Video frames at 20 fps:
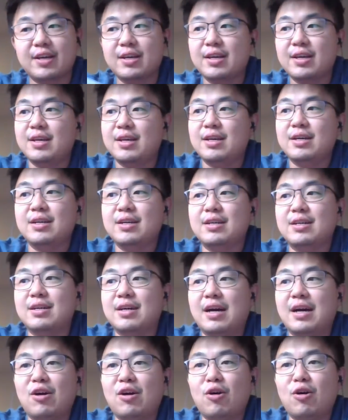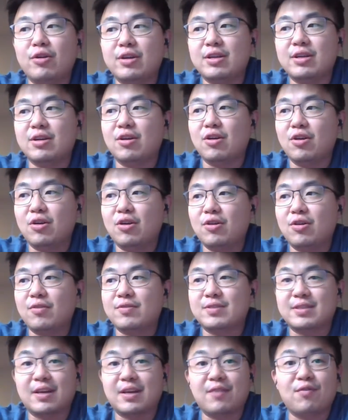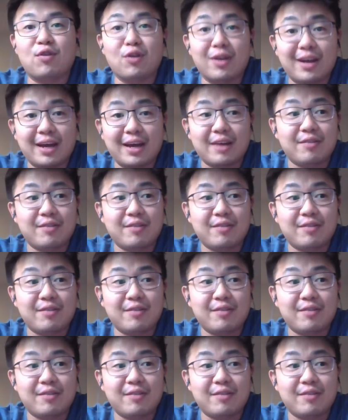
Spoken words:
I ordered a lot of stuff online already,